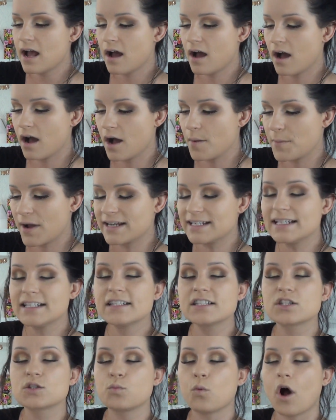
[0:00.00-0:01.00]
I
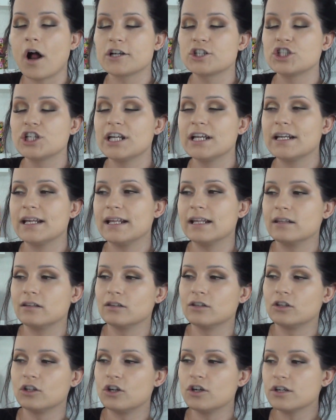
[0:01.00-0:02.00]
did swatch it. It
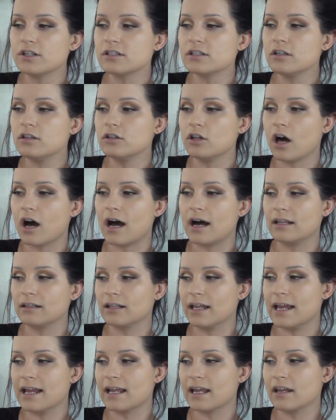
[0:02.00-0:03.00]
looks a lot
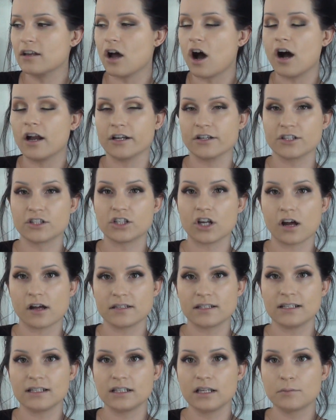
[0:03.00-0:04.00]
like an
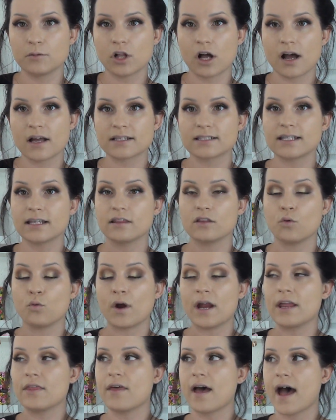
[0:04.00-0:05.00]
Anastasia lip gloss in the
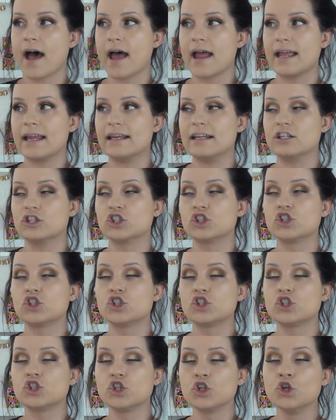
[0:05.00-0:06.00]
way that it is
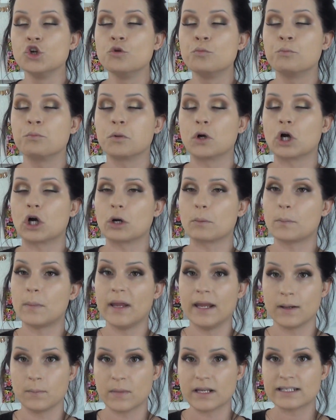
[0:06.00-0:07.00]
super
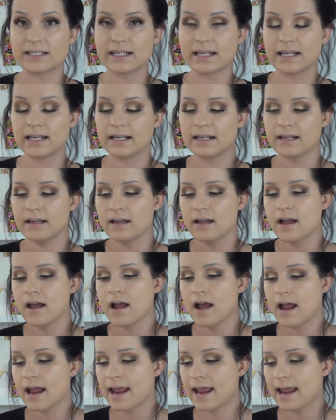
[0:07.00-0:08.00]
pigmented,
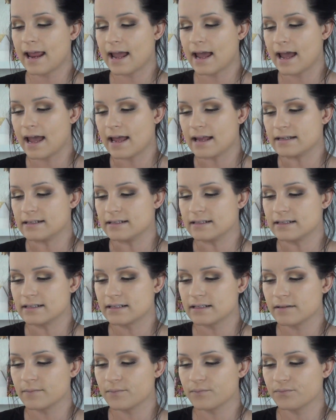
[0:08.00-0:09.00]

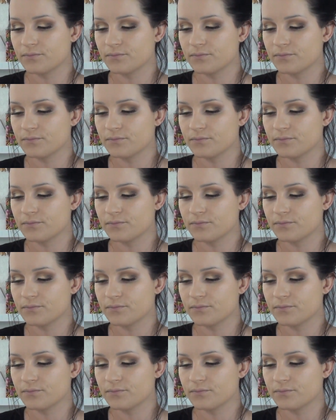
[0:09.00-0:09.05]
and